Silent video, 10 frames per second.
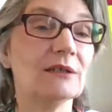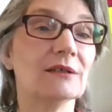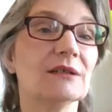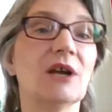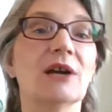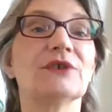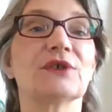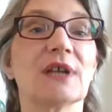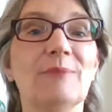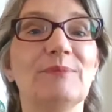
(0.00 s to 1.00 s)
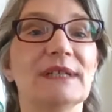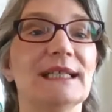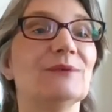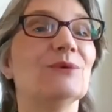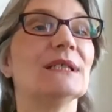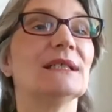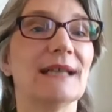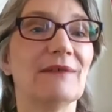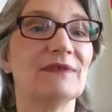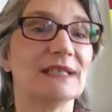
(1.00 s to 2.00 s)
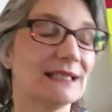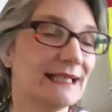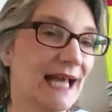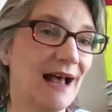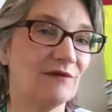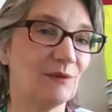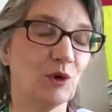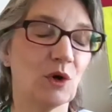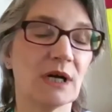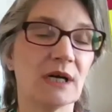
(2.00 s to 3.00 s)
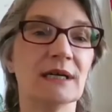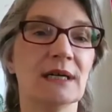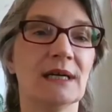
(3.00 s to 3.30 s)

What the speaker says: or a larger company would definitely have a more